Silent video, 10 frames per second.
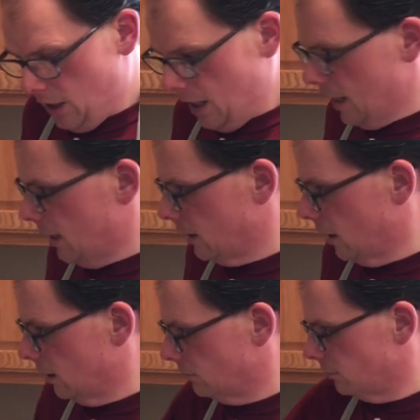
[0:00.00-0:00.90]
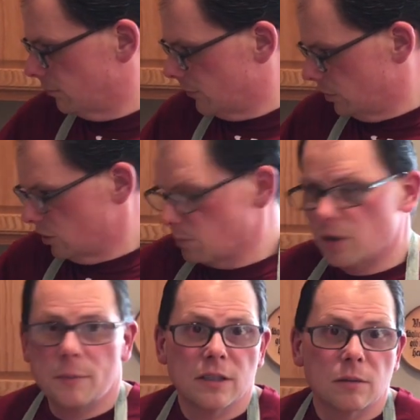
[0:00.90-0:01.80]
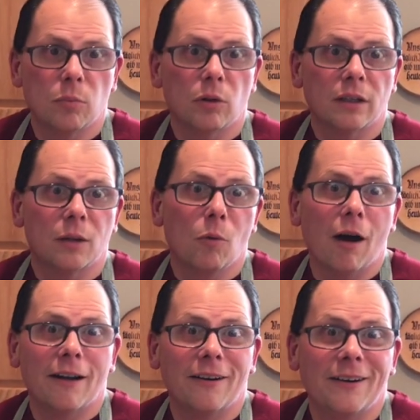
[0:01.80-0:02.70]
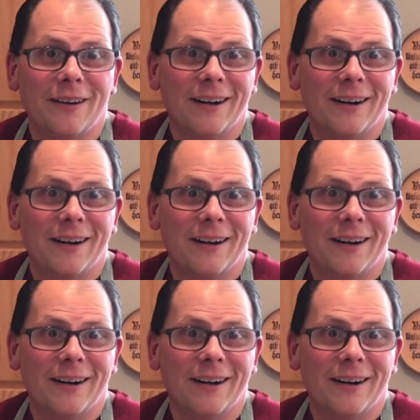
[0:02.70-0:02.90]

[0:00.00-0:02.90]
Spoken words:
And you just put them in some boiling water.